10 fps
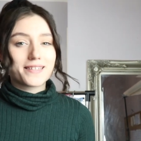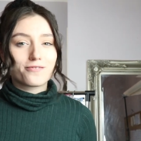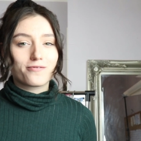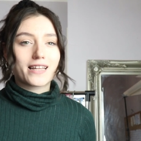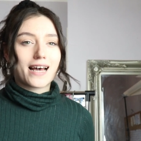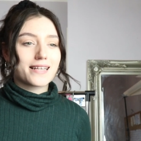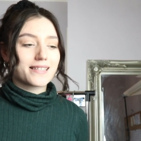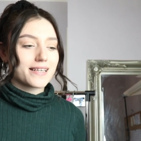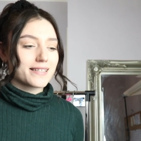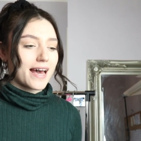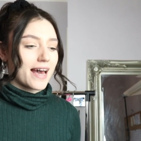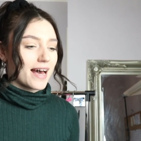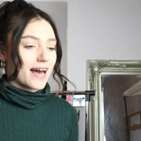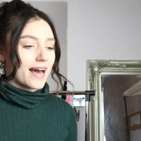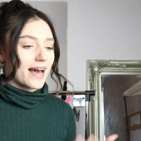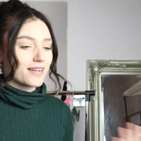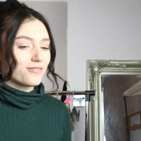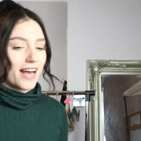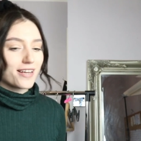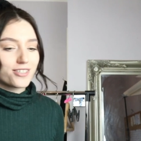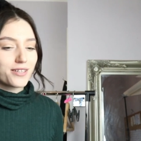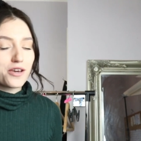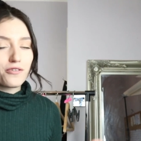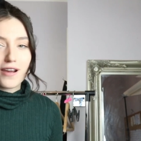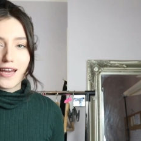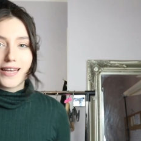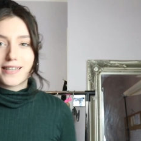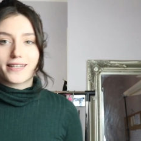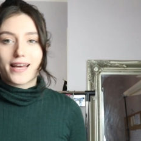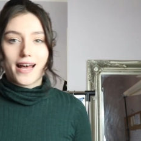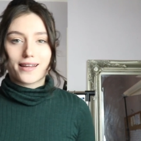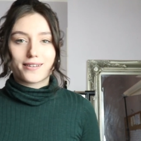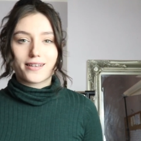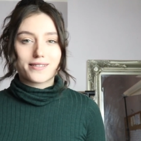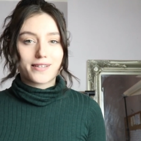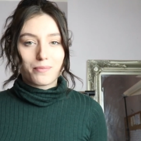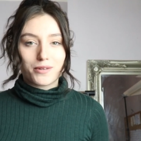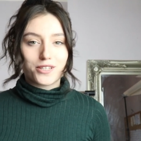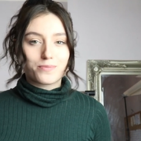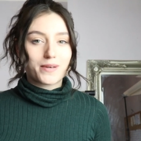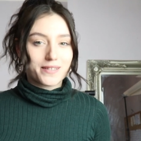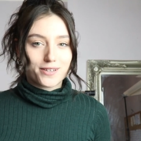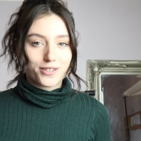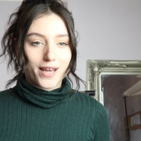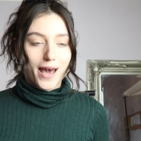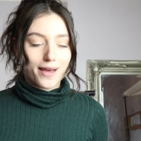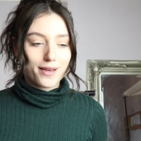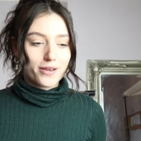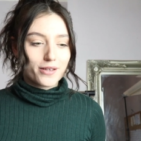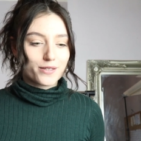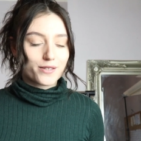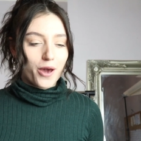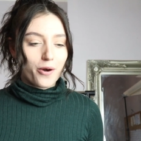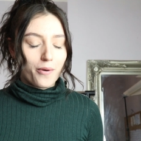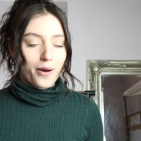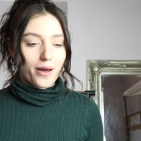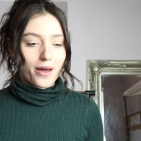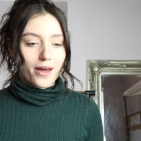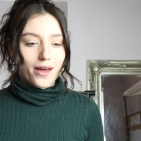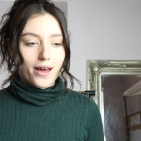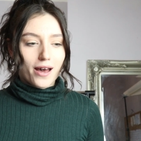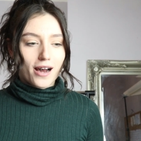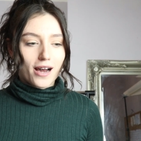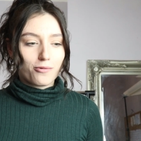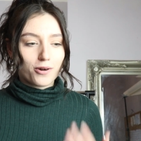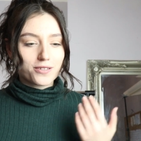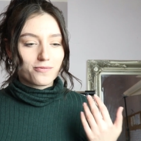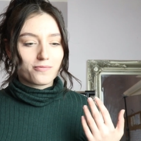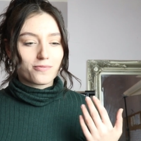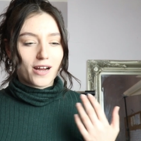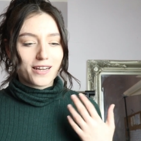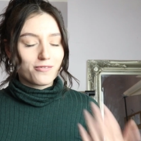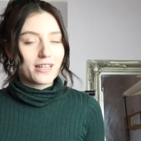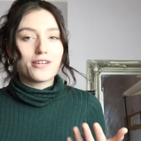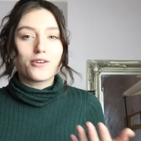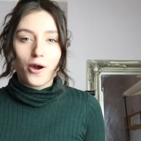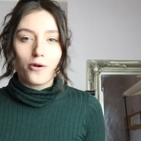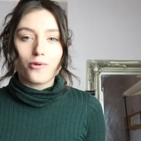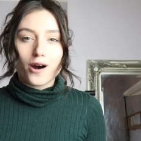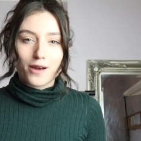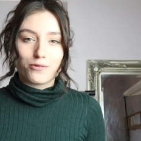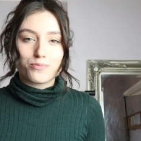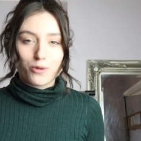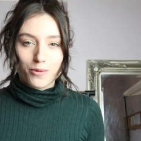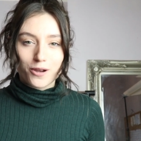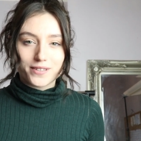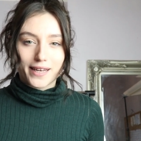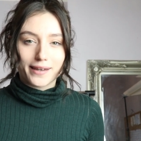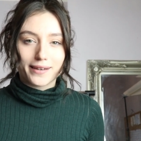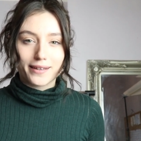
I didn't realize is I, I hadn't actually created an established business yet. So I wasn't, I didn't really know what I was promoting.